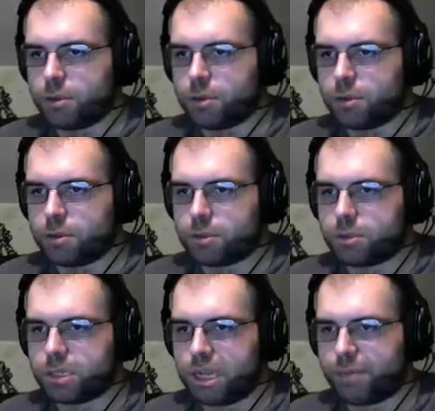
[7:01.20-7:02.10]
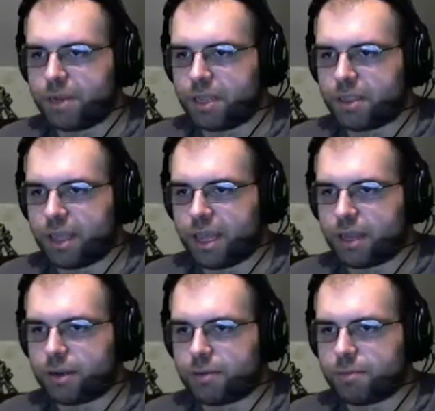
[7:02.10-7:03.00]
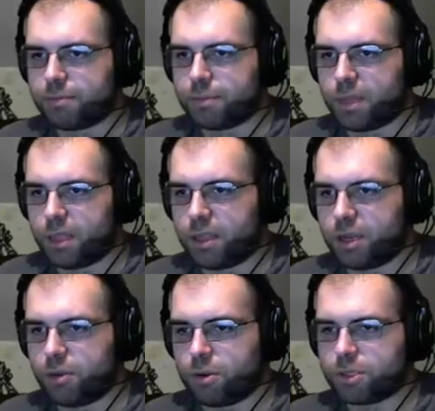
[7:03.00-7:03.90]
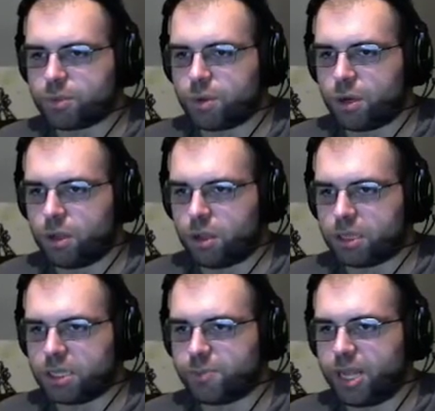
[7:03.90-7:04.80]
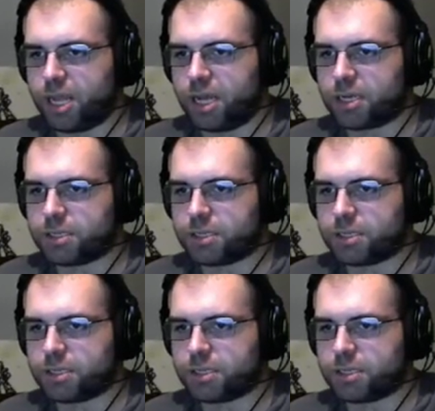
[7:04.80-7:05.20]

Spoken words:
Stop and hit that, and then you can just run along these blocks.